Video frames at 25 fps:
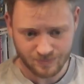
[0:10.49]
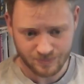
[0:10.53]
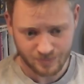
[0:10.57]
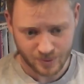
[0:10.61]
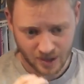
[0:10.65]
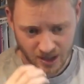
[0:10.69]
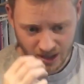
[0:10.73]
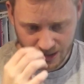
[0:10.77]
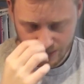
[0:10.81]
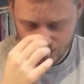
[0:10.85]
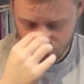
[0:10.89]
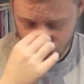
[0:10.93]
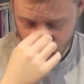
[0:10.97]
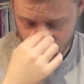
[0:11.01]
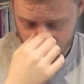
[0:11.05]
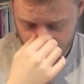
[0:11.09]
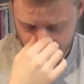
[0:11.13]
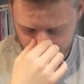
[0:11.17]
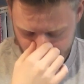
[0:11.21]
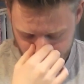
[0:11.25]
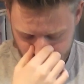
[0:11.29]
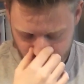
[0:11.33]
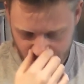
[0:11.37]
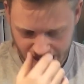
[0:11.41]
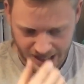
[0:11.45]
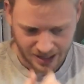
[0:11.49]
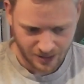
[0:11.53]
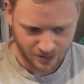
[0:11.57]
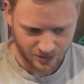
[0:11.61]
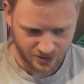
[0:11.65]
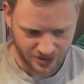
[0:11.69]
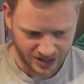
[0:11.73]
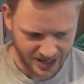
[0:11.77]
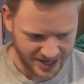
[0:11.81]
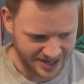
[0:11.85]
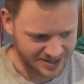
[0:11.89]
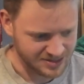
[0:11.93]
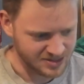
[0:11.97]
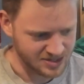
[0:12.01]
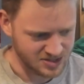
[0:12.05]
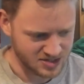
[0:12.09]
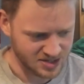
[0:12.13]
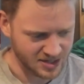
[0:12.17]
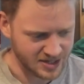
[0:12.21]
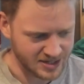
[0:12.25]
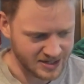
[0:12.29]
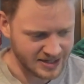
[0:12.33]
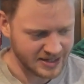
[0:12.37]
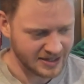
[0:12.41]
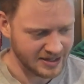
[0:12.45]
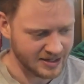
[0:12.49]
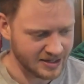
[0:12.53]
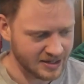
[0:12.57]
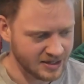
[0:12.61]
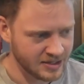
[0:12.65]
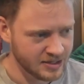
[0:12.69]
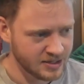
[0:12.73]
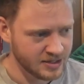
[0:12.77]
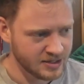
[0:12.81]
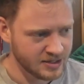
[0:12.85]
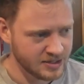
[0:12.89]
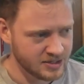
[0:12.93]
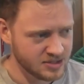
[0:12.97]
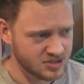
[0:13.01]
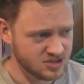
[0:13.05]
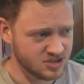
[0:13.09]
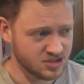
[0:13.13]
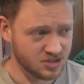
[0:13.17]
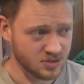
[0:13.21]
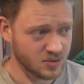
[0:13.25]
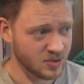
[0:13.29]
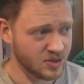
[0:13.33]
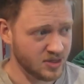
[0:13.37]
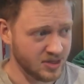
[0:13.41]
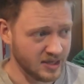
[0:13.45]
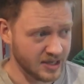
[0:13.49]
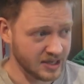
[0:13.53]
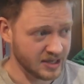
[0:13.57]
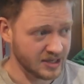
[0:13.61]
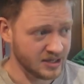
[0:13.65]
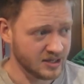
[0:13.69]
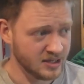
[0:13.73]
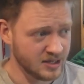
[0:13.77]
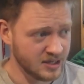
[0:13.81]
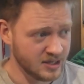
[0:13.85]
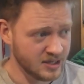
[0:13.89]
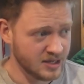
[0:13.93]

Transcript: but I was just in the shower and I had this idea to do a thing,